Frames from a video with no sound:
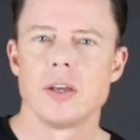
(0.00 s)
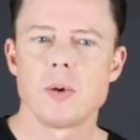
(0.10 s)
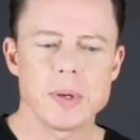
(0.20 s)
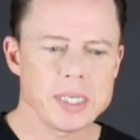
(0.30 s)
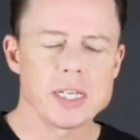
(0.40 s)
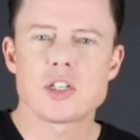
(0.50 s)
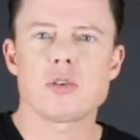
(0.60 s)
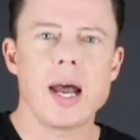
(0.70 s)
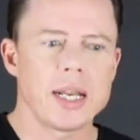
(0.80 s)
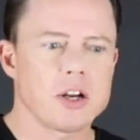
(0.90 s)
You're basically
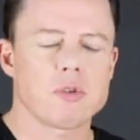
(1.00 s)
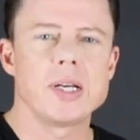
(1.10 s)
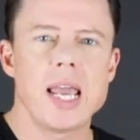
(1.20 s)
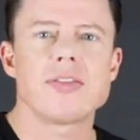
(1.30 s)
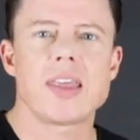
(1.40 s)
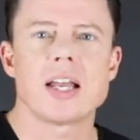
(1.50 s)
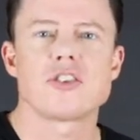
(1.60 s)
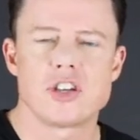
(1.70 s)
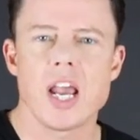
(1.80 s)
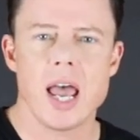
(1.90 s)
trying to create that
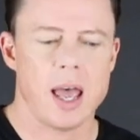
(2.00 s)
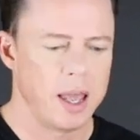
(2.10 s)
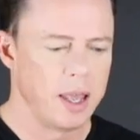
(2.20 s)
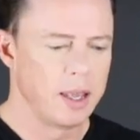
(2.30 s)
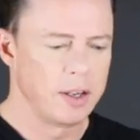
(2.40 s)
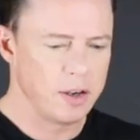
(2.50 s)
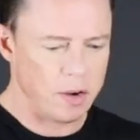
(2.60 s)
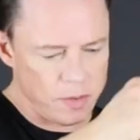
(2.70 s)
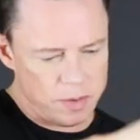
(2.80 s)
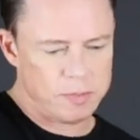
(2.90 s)
chair, you
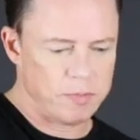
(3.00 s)
know,